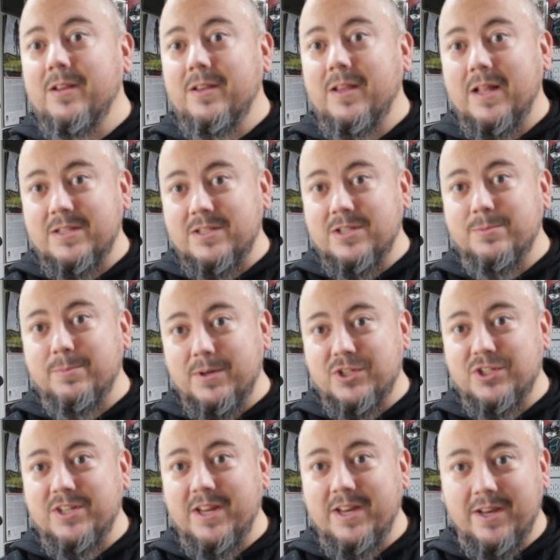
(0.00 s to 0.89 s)
That's as
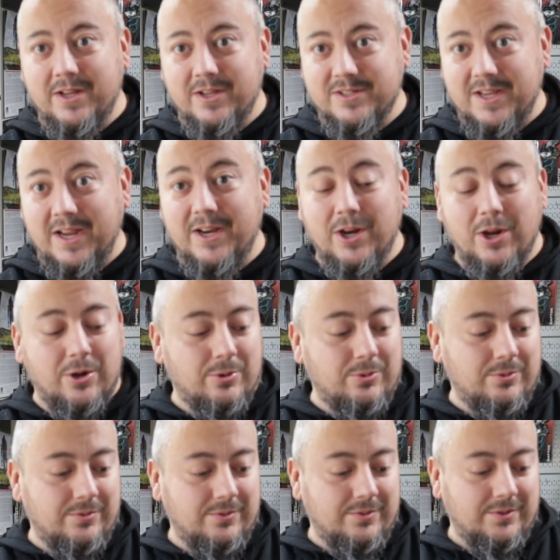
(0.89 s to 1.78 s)
much detail as I
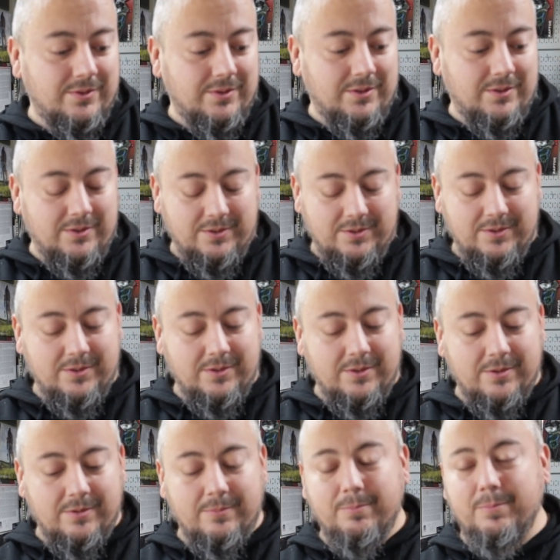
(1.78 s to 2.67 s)
know.
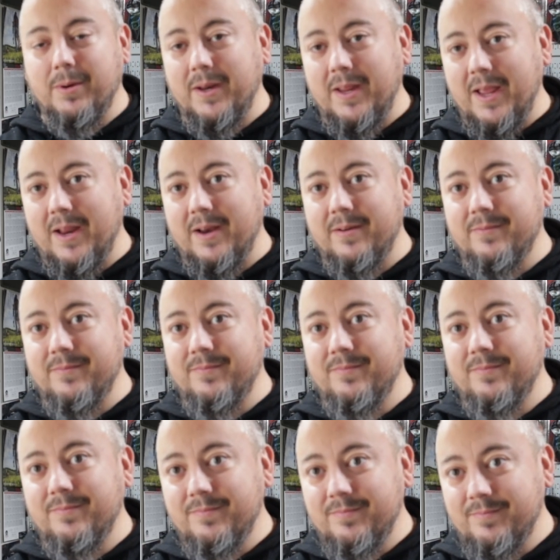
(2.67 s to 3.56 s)
But again,
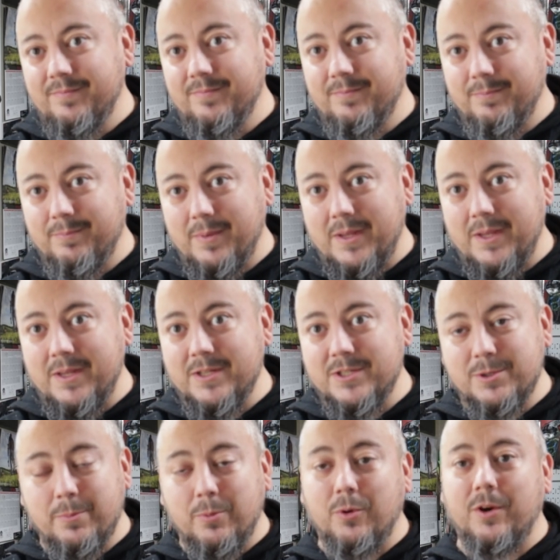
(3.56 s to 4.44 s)
me
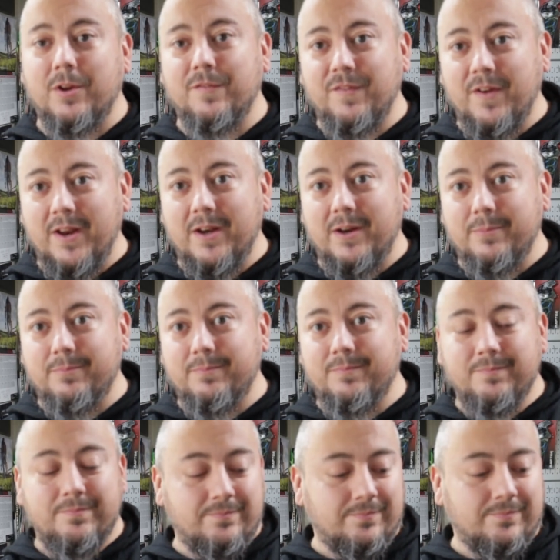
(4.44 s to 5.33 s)
supporting Phantom,
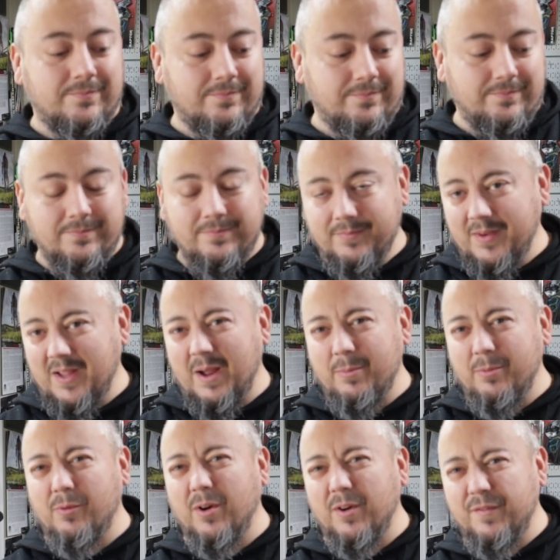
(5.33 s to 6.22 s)
I'm
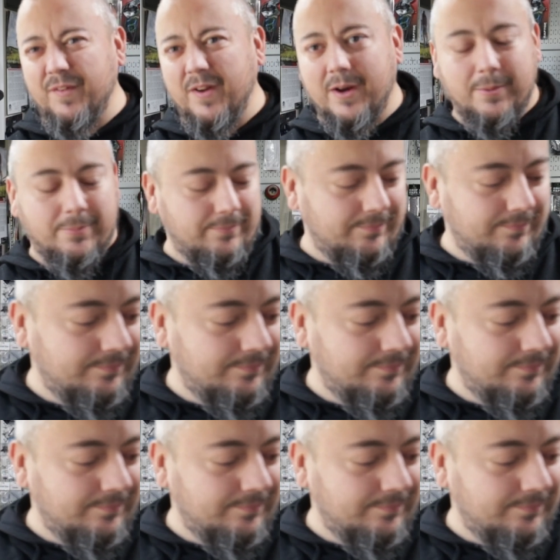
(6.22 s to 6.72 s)
gonna run Phantom.